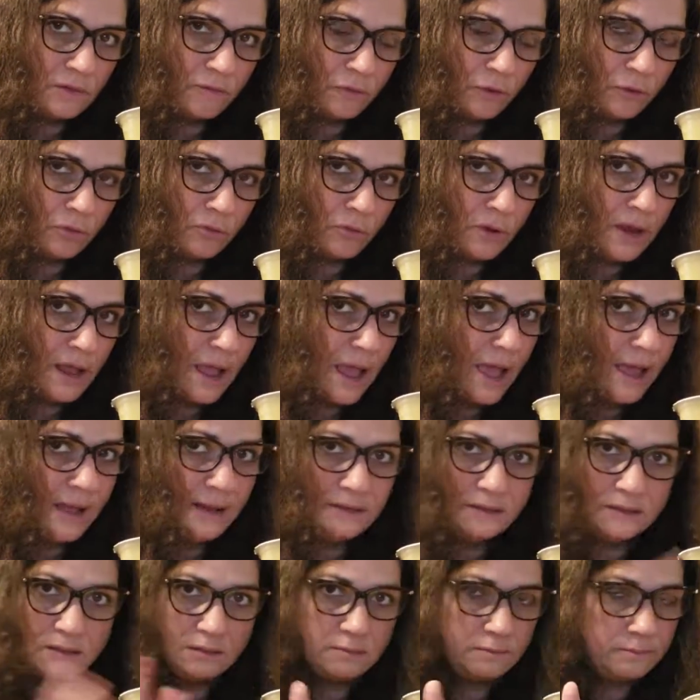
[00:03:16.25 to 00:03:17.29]
for 3
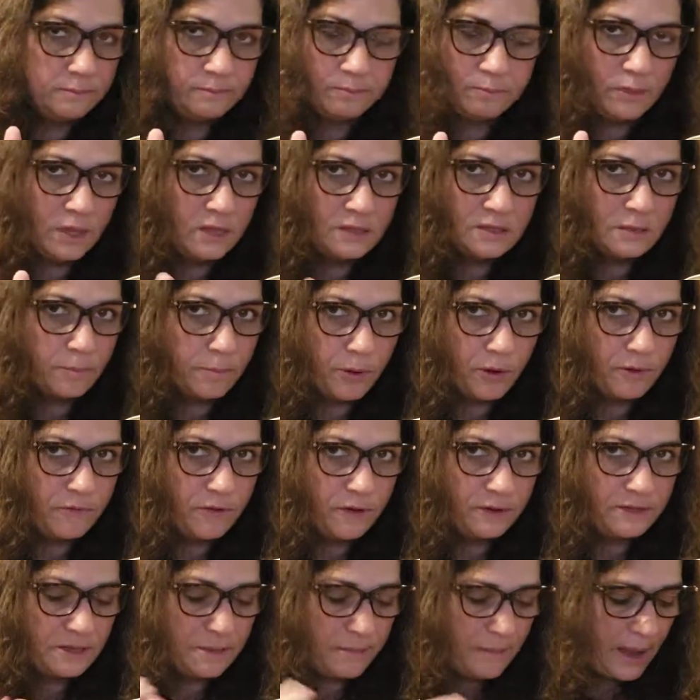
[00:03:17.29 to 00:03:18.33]
eggs is the
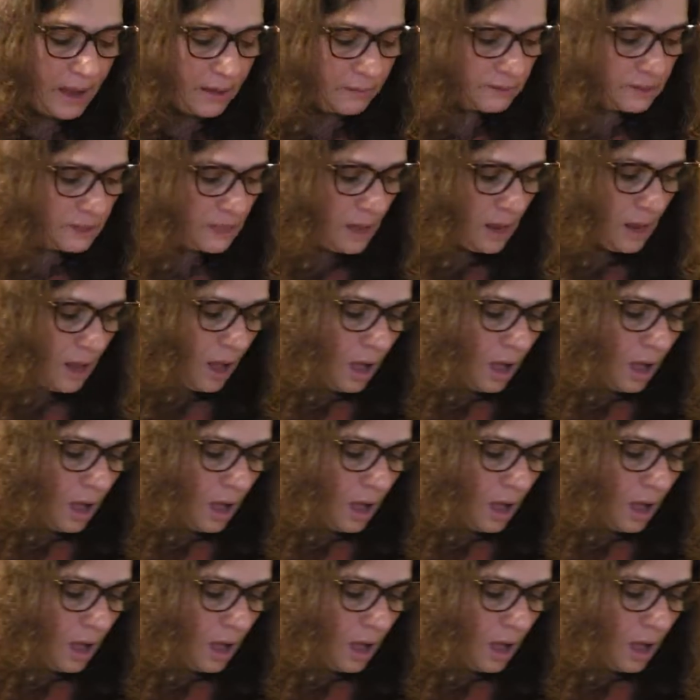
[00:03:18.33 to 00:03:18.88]
perfect amount.